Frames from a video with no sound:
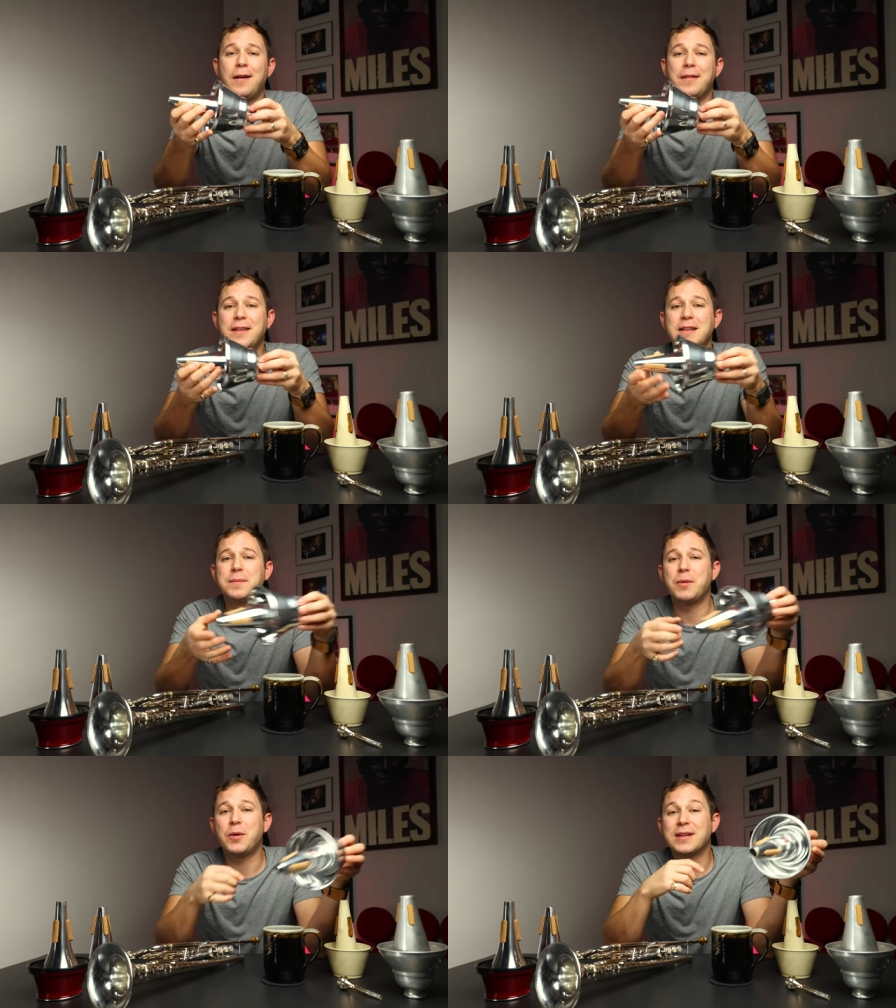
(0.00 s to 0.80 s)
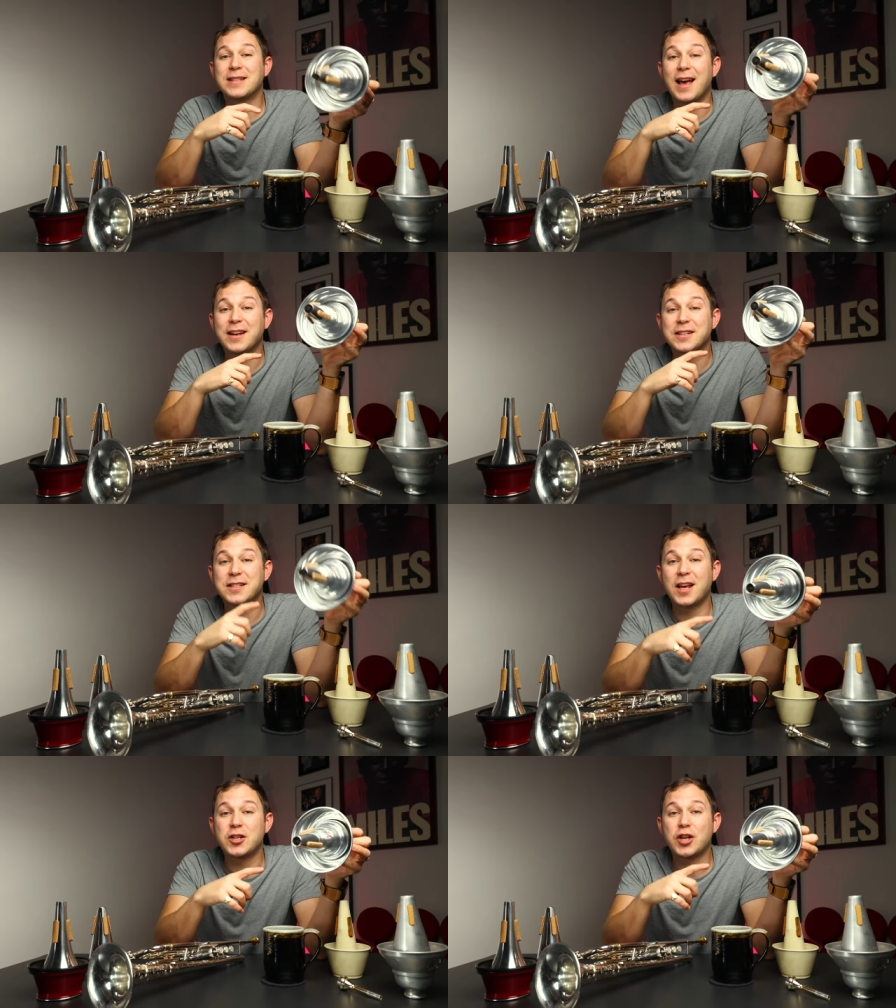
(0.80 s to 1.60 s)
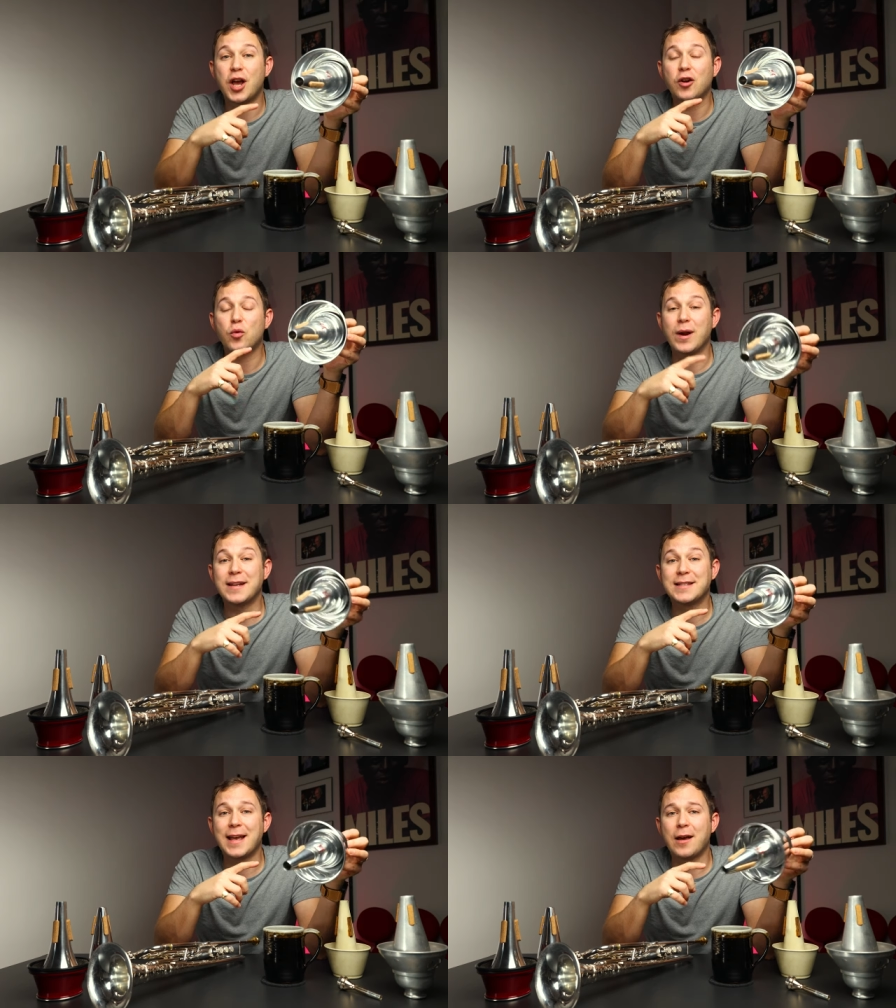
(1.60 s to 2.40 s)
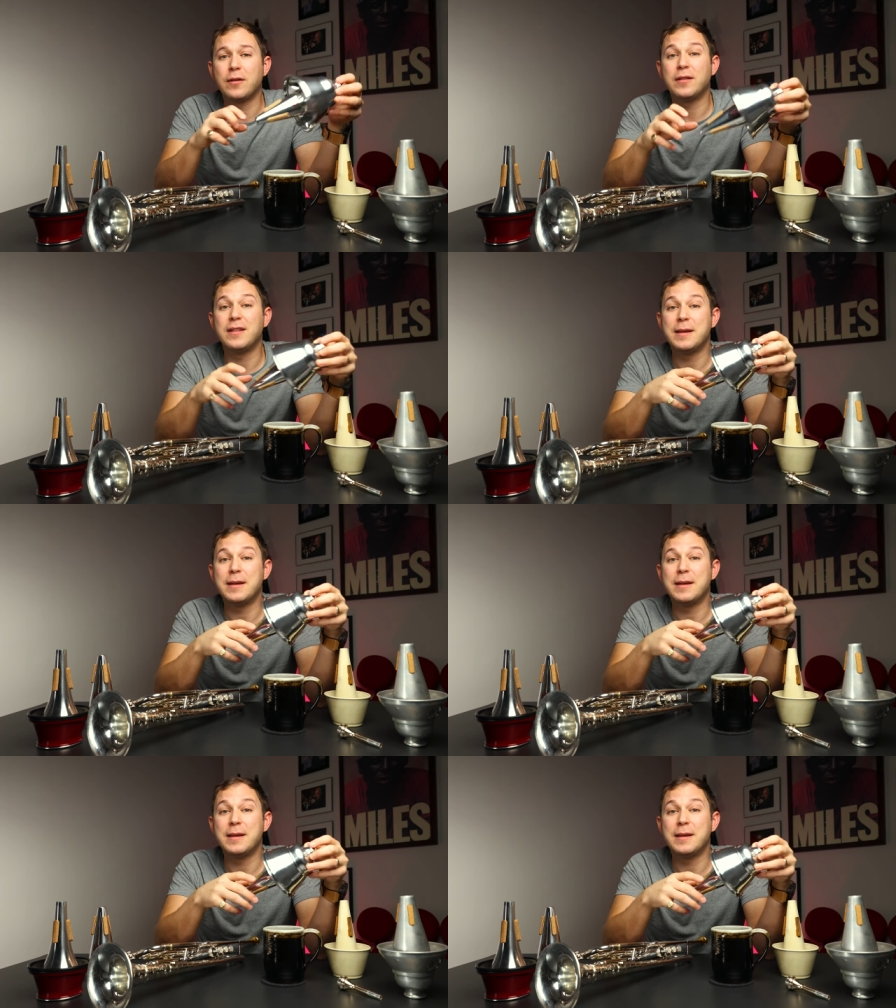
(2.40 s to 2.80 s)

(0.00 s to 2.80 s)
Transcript: Uh, this mute has got such a great sound.